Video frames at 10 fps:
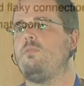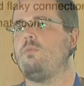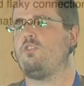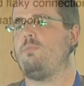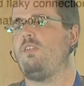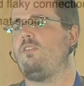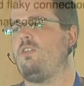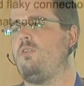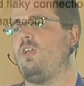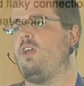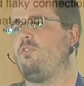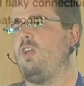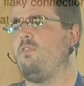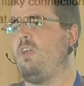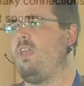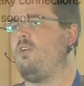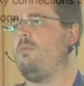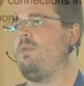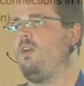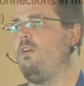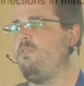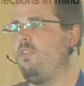which means you don't have to have a copy of